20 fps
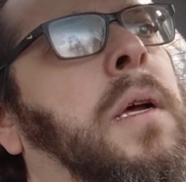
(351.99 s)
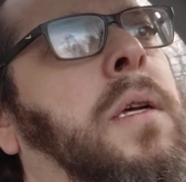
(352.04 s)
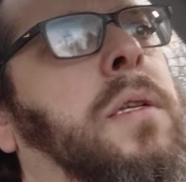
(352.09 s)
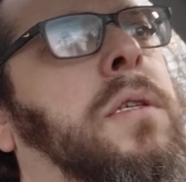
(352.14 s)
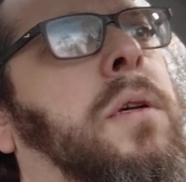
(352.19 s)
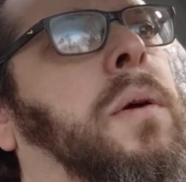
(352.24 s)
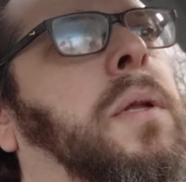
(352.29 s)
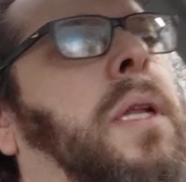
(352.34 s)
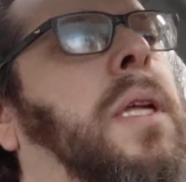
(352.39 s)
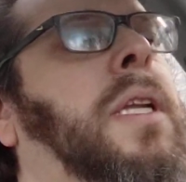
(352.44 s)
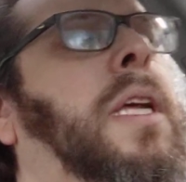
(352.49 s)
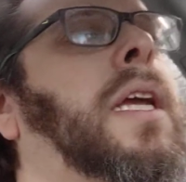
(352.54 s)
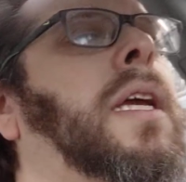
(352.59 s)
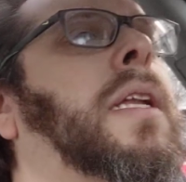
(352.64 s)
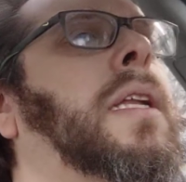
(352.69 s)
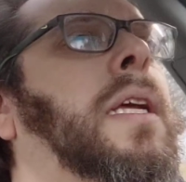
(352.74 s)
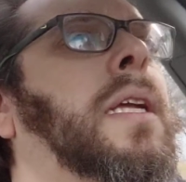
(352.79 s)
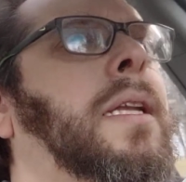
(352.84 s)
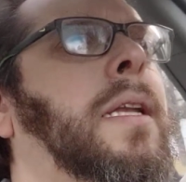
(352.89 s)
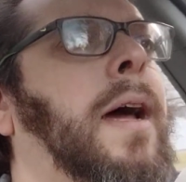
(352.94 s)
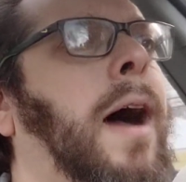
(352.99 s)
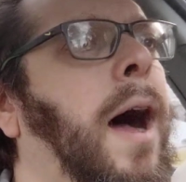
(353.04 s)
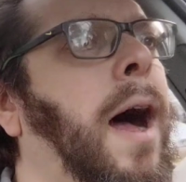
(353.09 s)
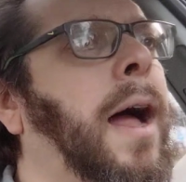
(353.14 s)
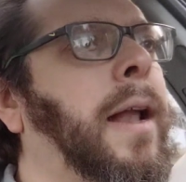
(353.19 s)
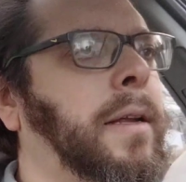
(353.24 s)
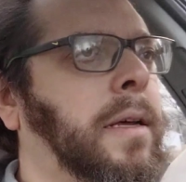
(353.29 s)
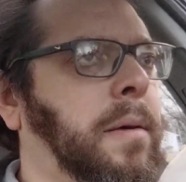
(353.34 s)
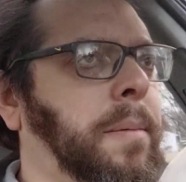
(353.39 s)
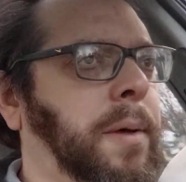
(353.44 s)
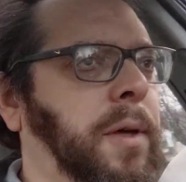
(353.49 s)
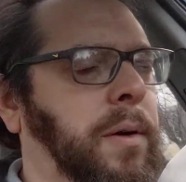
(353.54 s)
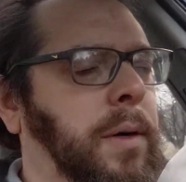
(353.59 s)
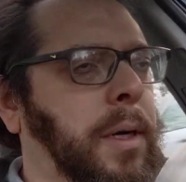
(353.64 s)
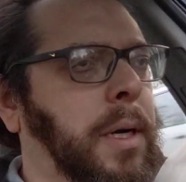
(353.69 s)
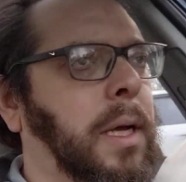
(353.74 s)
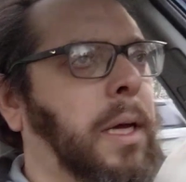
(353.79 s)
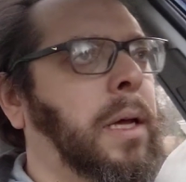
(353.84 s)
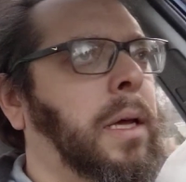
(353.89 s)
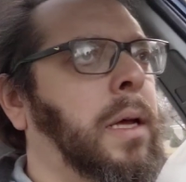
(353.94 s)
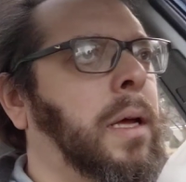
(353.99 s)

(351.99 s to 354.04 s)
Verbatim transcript: So in the D&D not community,